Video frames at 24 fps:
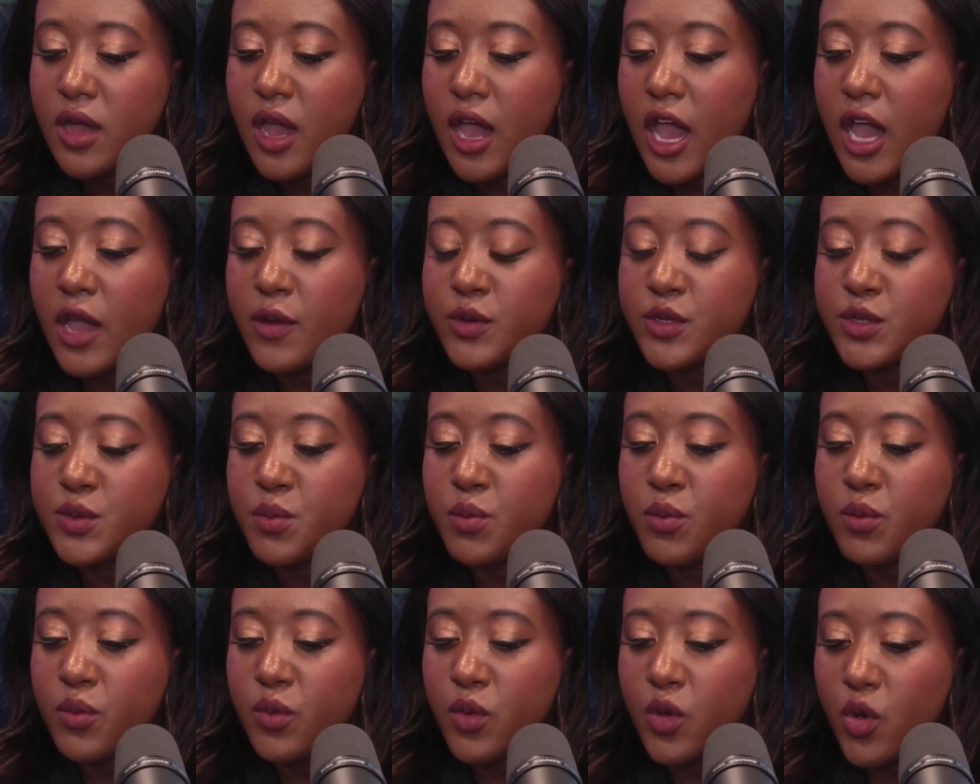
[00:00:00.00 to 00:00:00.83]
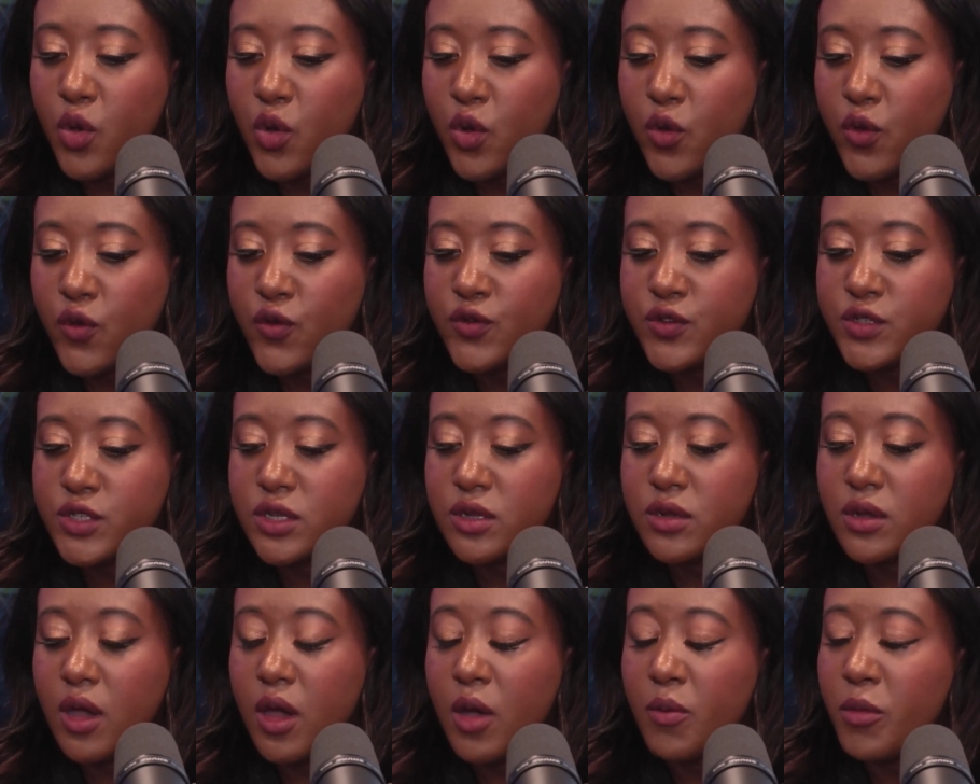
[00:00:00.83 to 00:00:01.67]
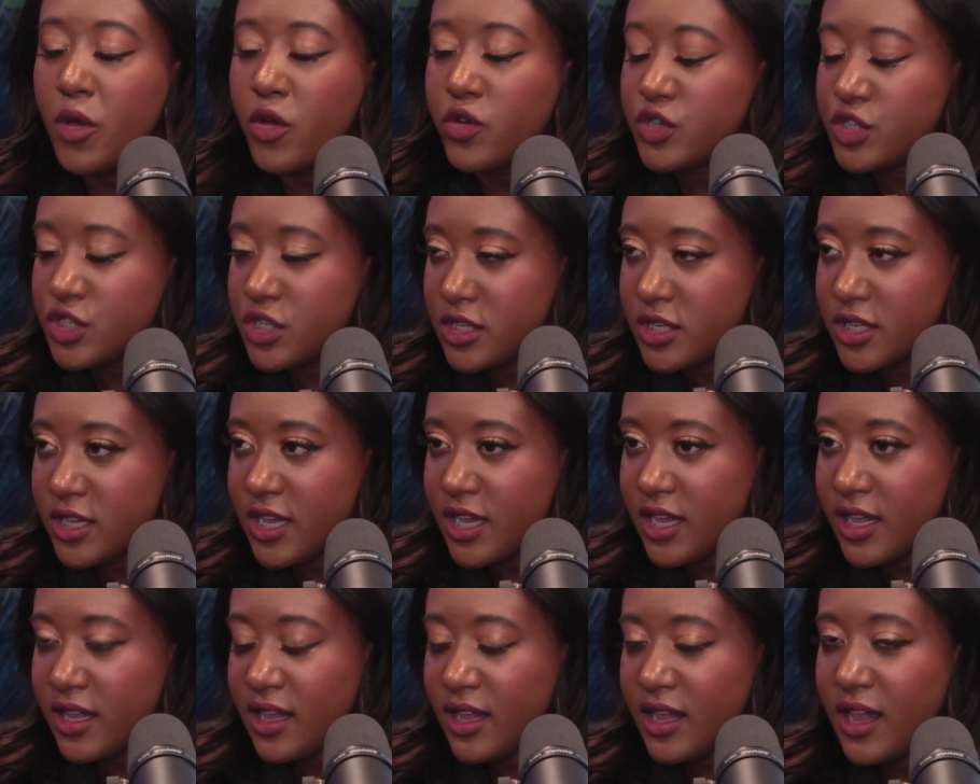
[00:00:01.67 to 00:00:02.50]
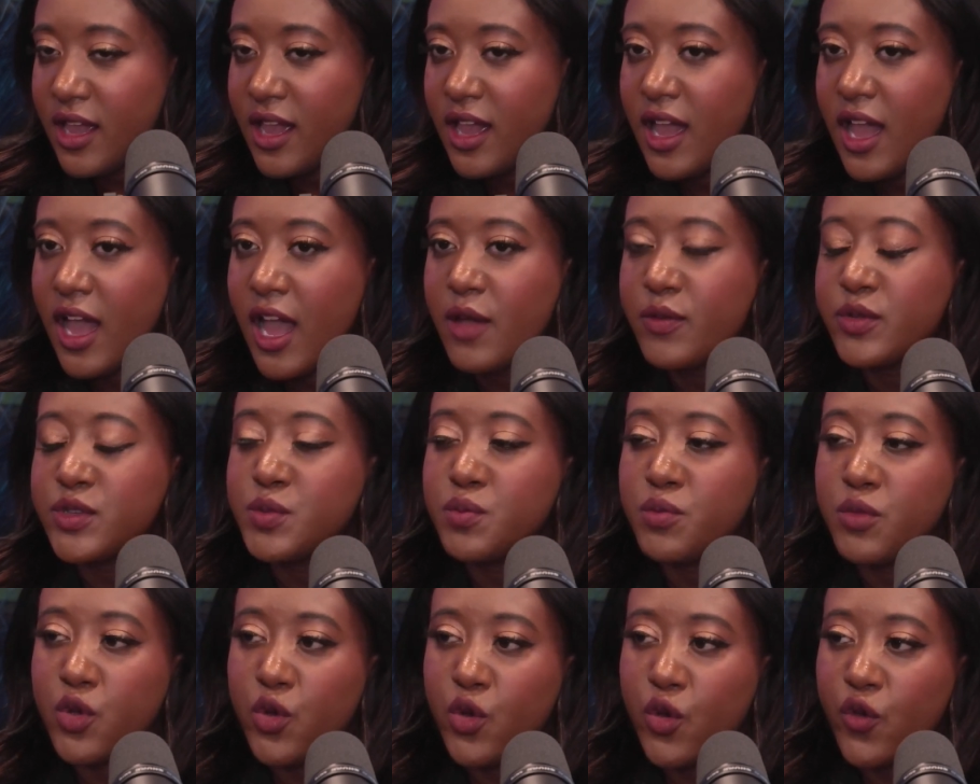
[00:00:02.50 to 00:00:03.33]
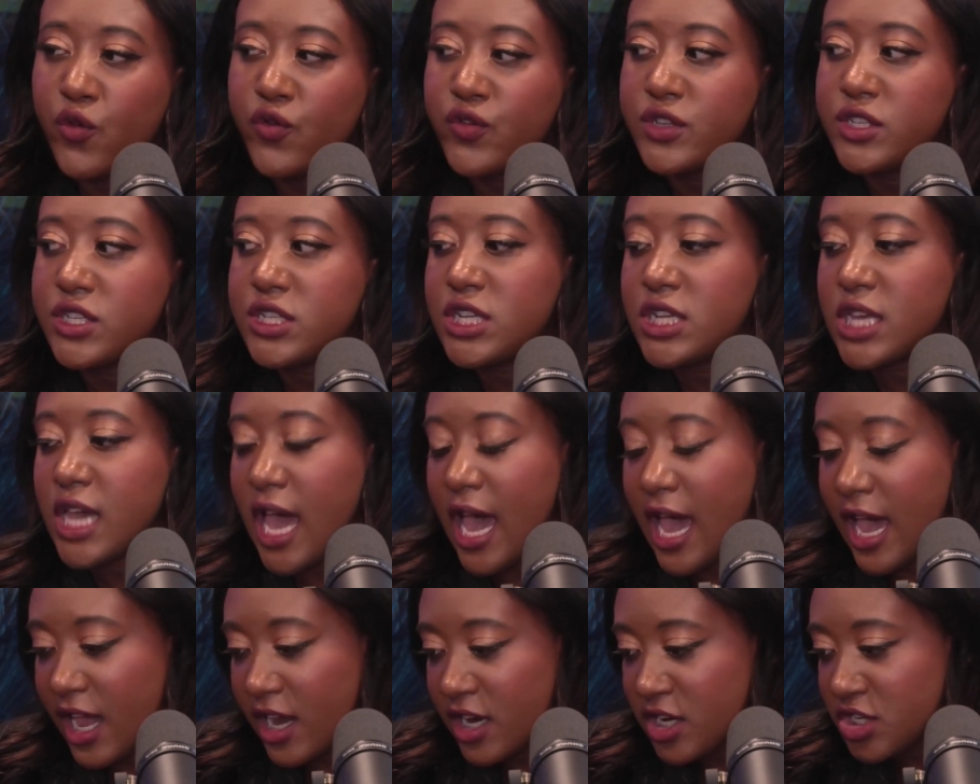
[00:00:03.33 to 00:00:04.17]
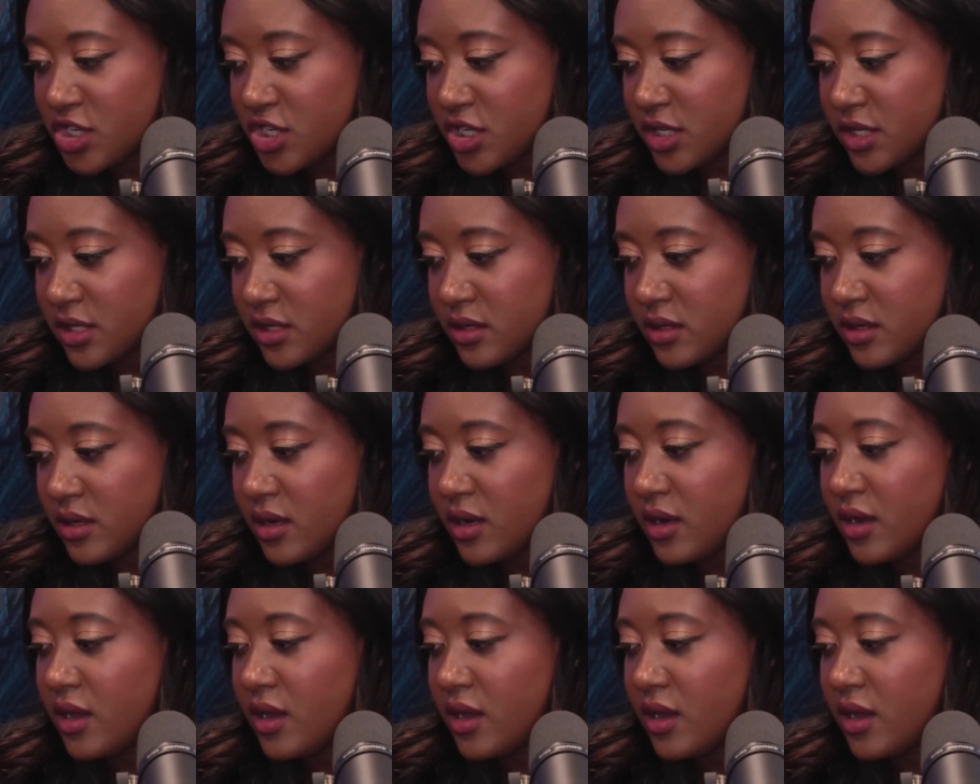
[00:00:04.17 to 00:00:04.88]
I was moved emotionally. I was moved to action.